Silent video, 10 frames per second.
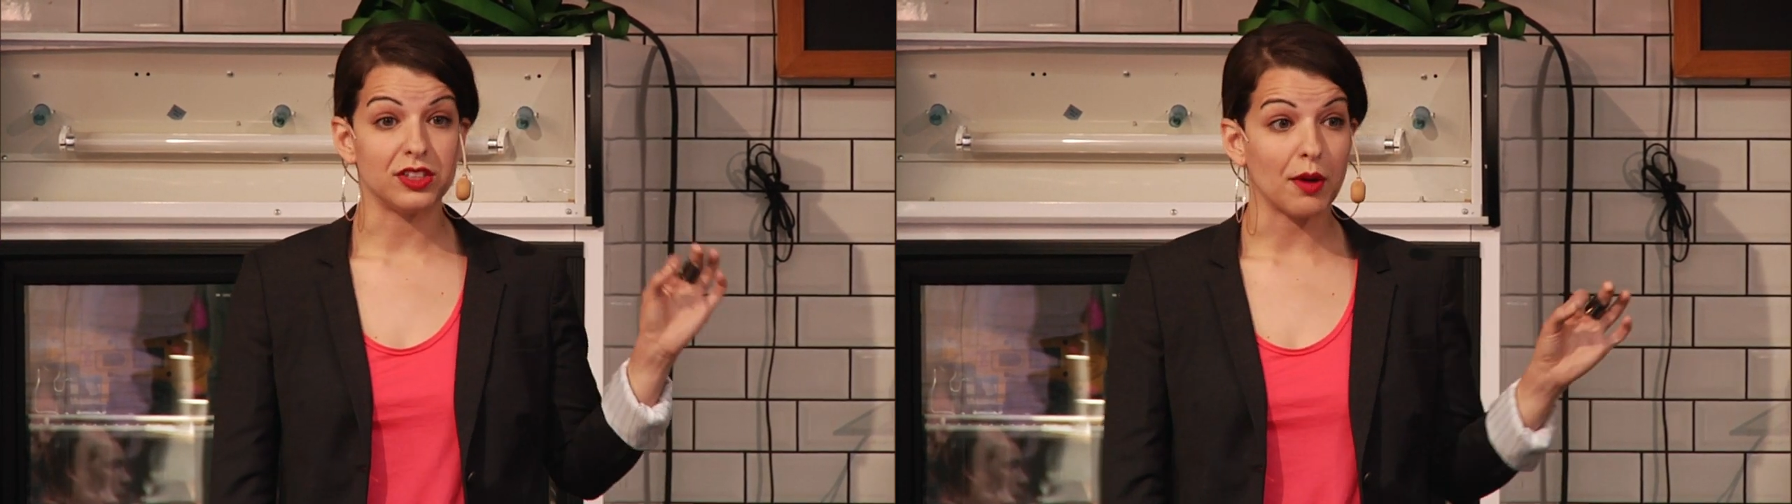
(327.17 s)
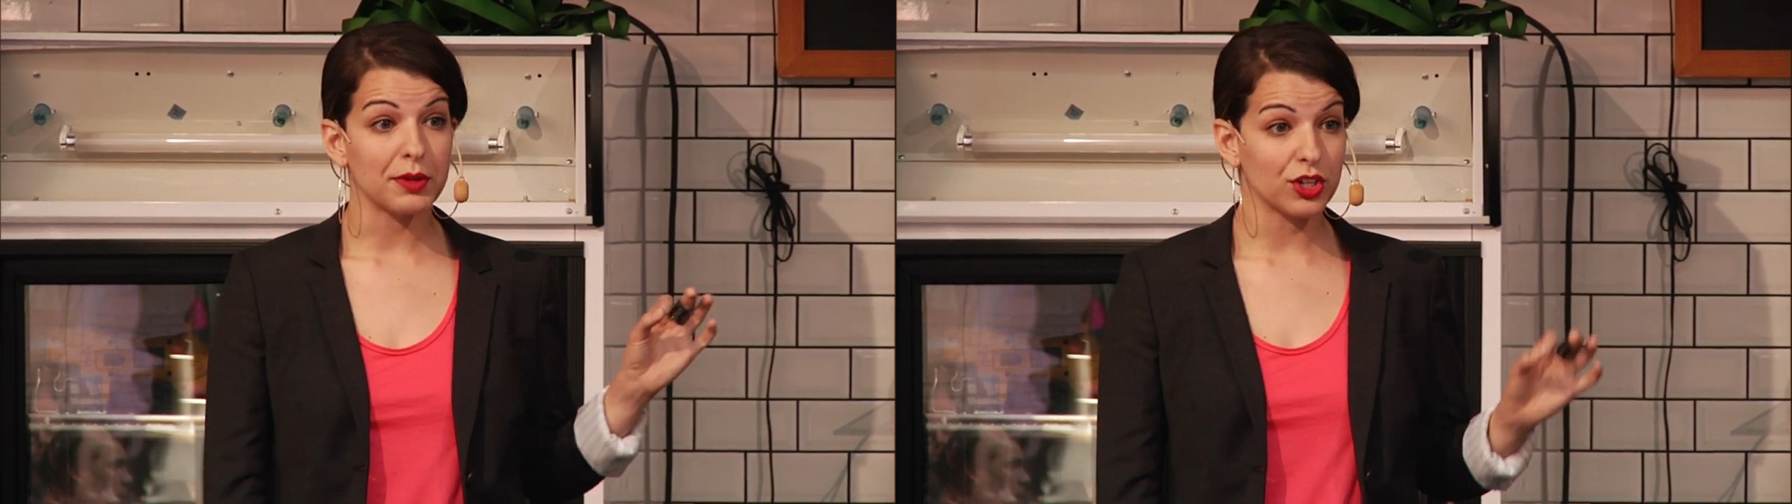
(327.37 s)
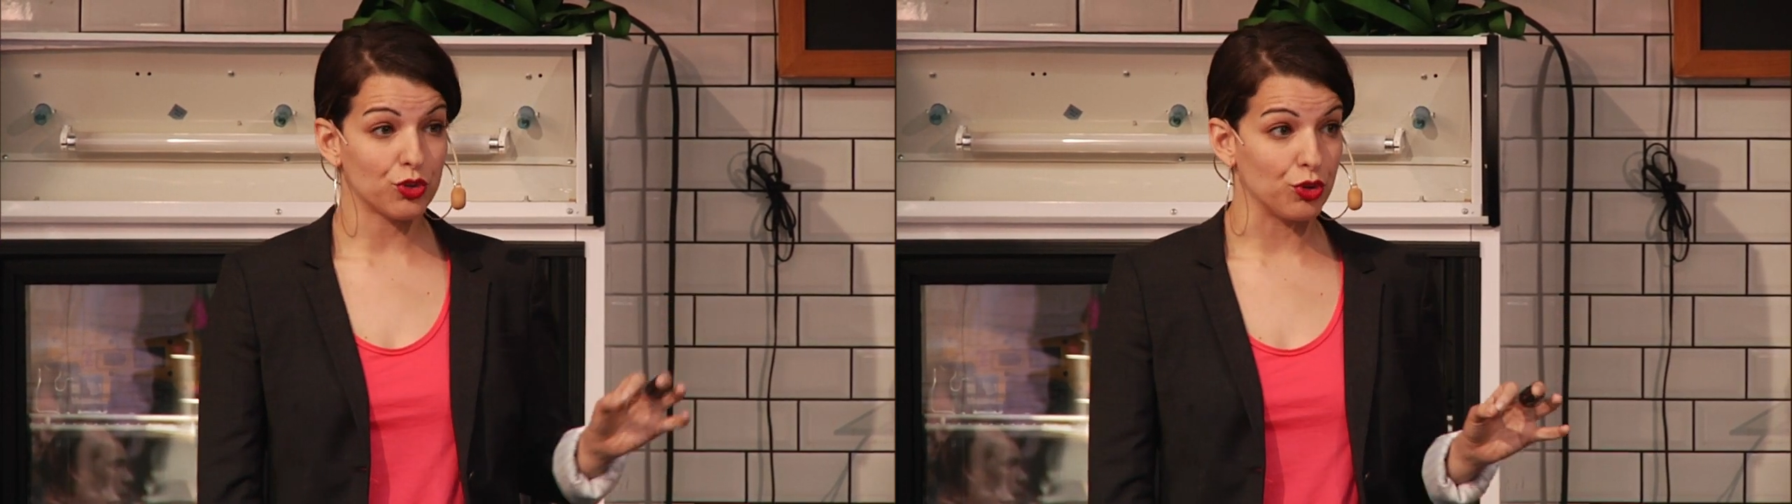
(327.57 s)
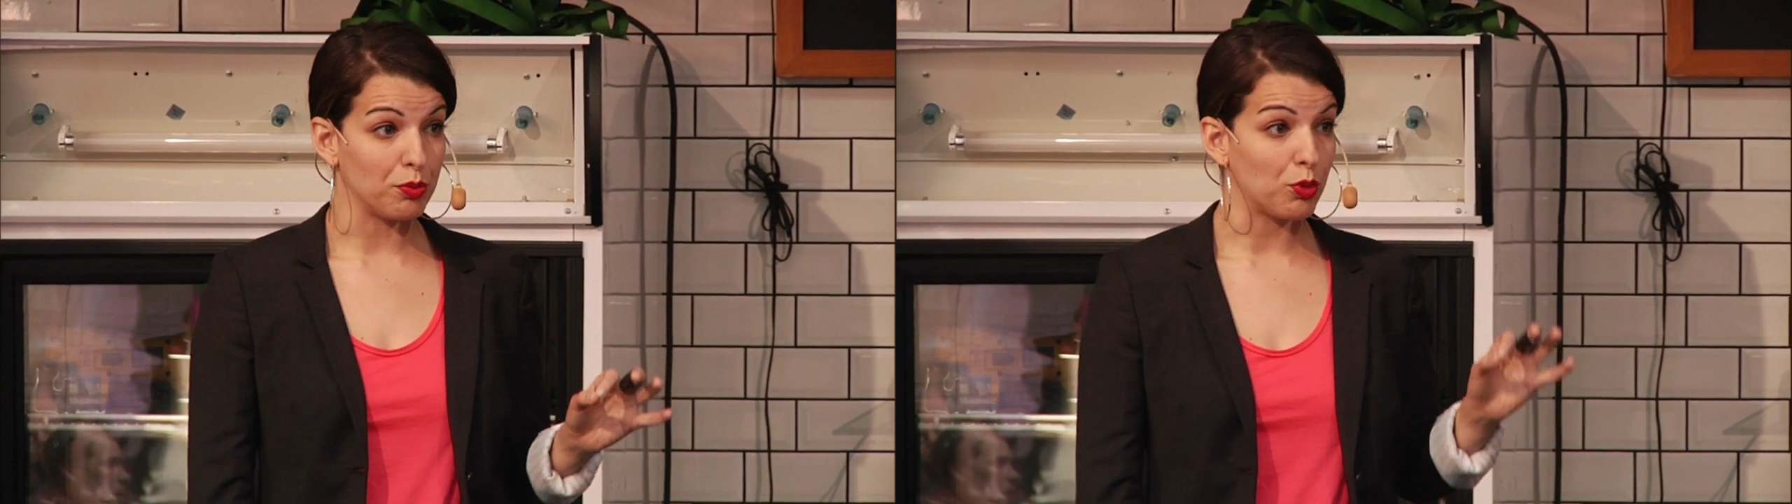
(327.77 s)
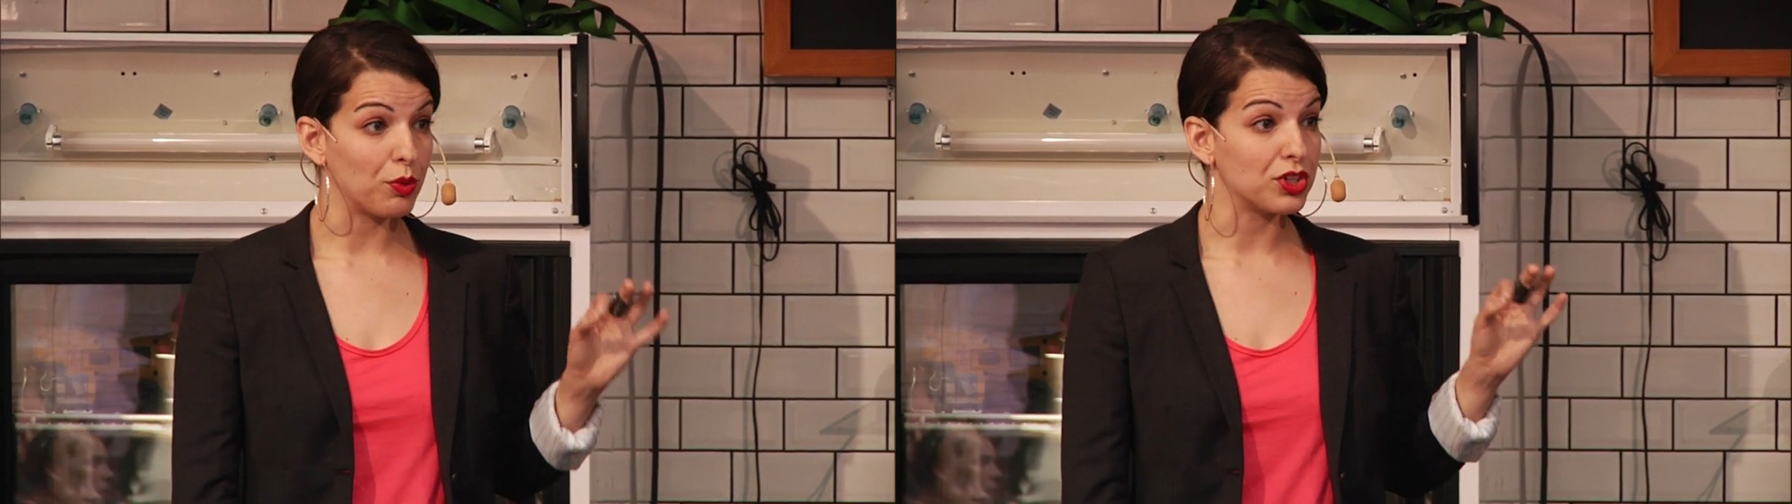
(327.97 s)
dominant
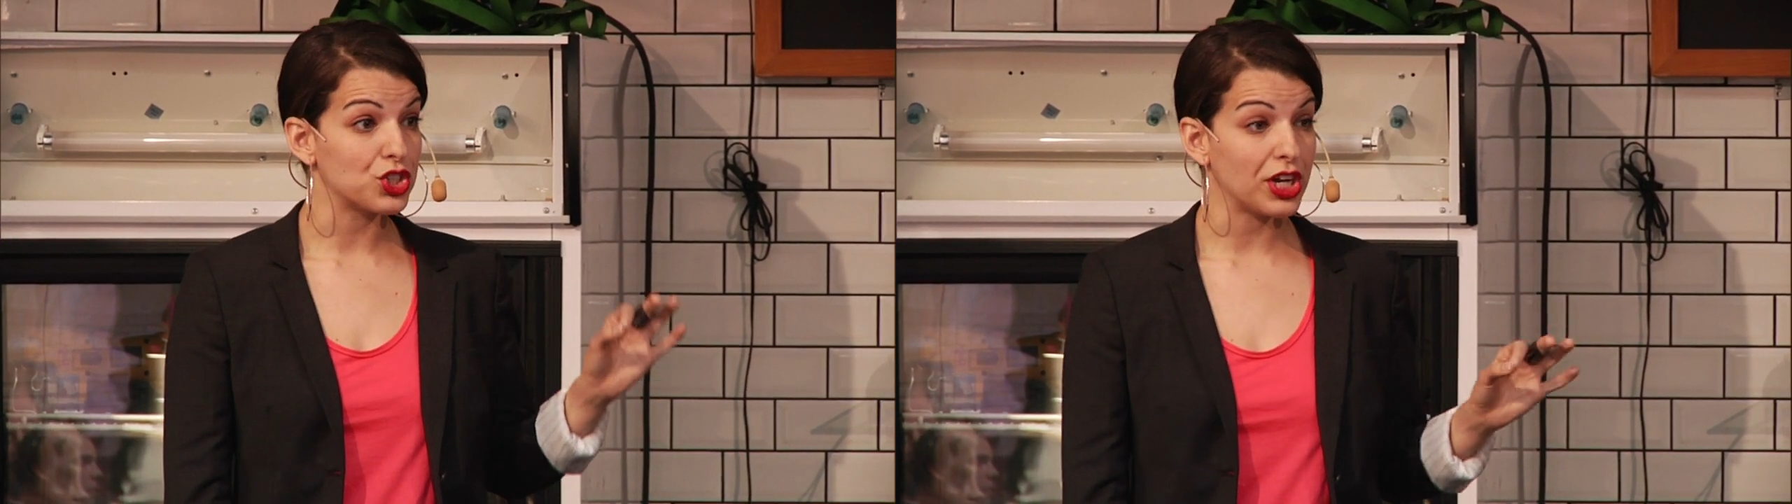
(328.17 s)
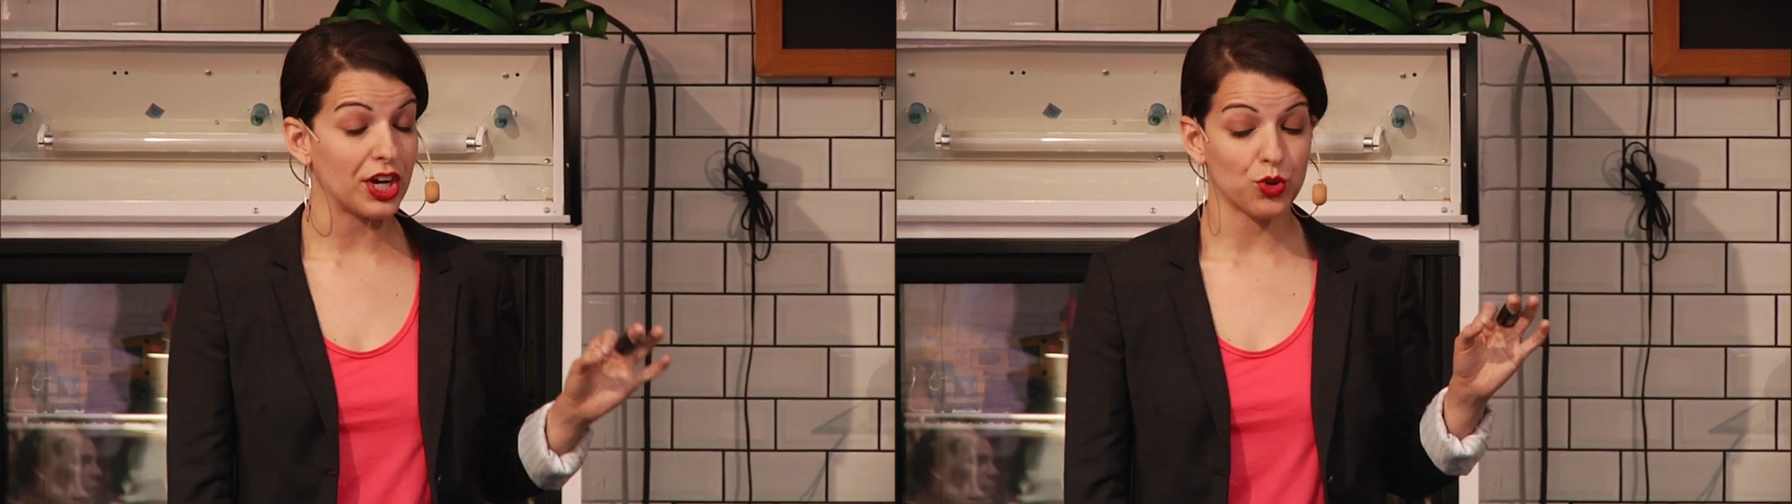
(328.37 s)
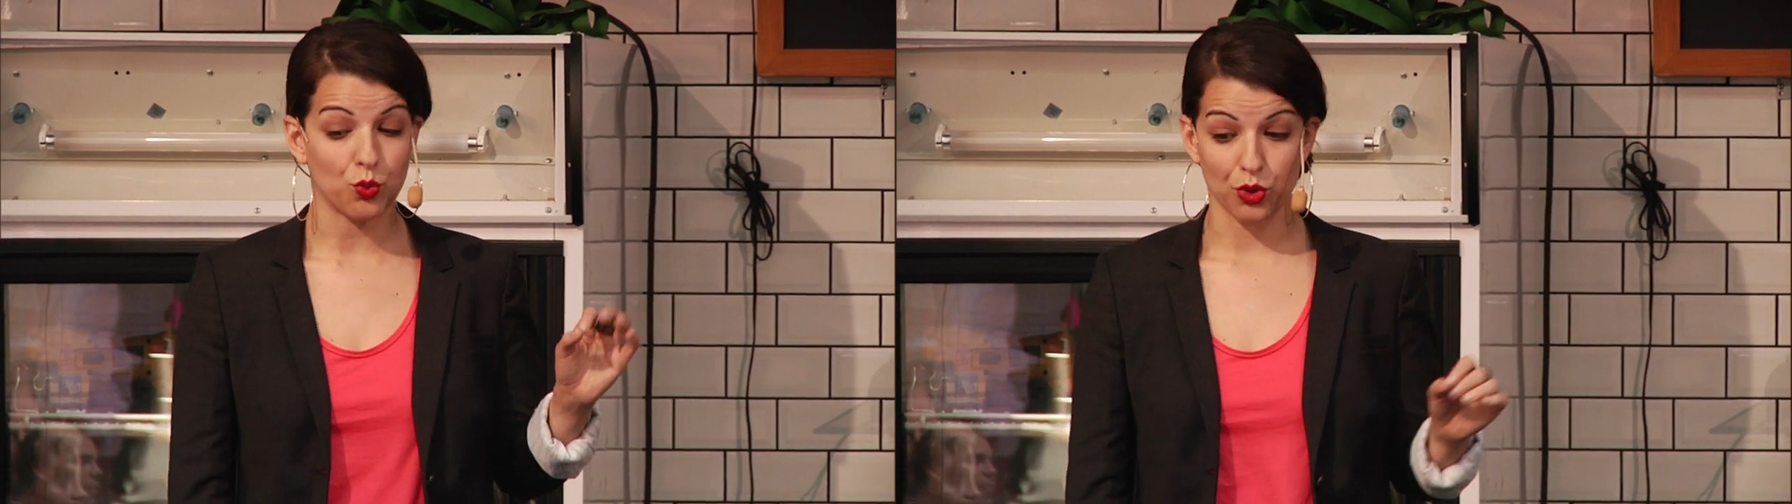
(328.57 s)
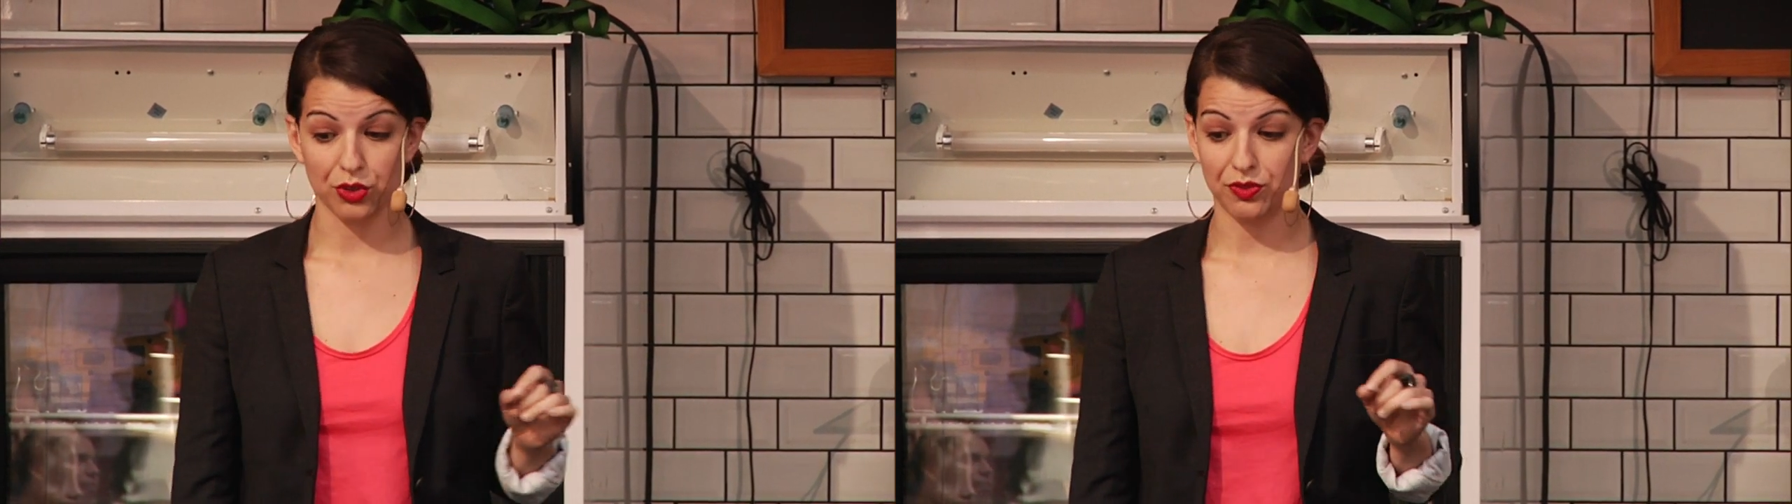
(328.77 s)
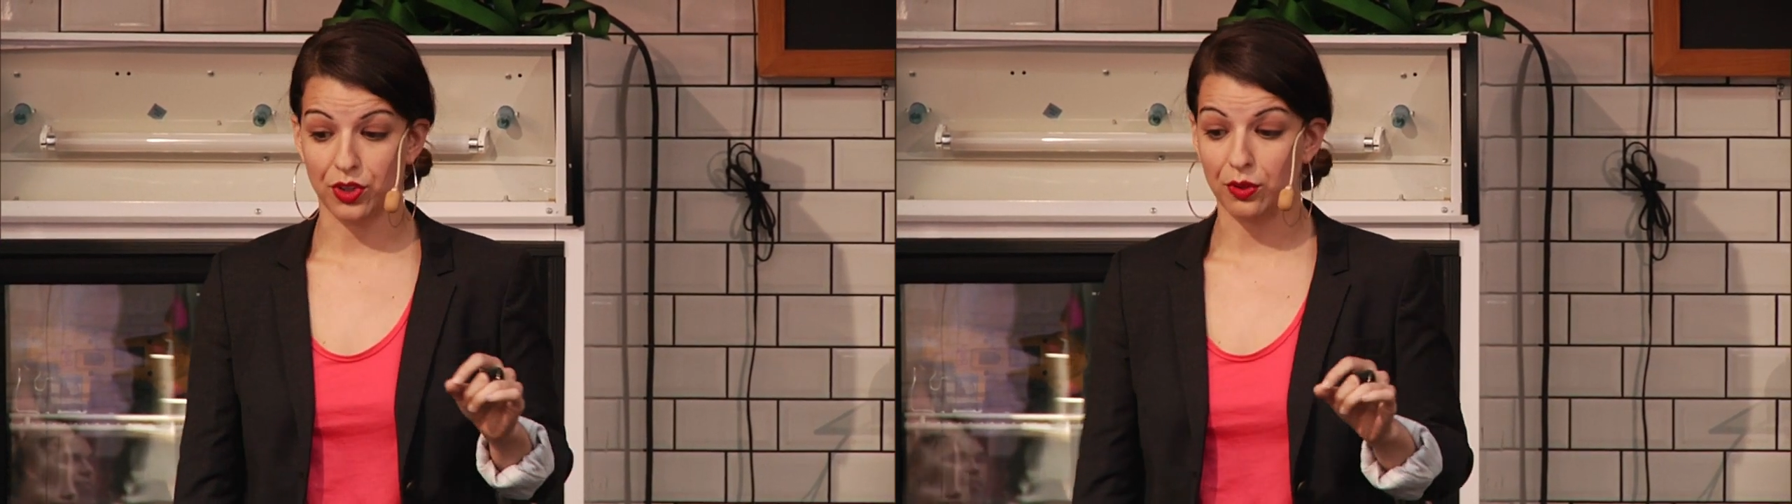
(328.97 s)
group with a shared
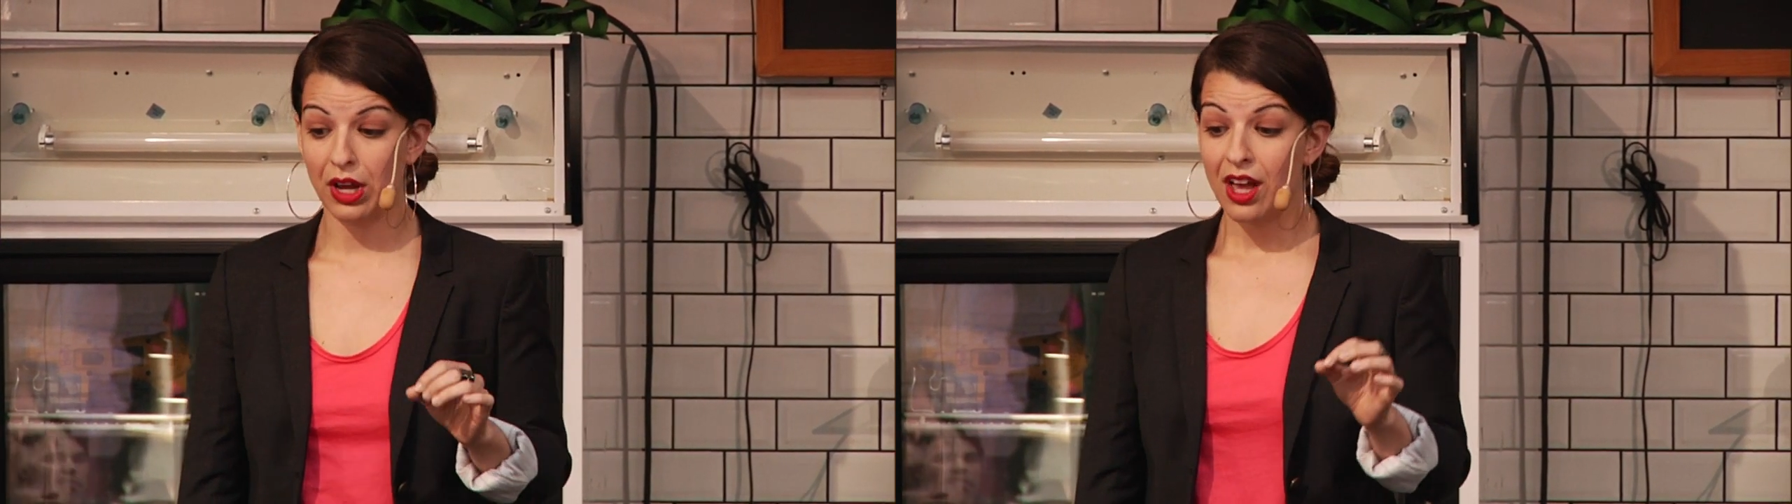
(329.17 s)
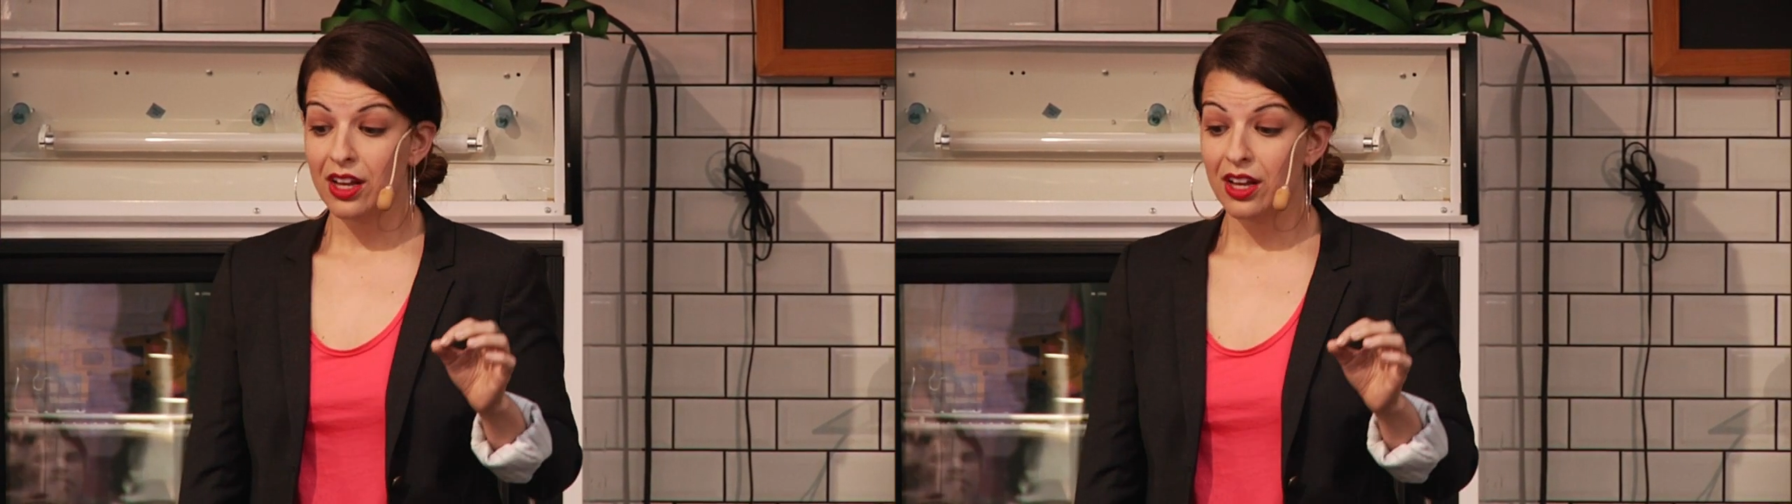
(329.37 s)
worldview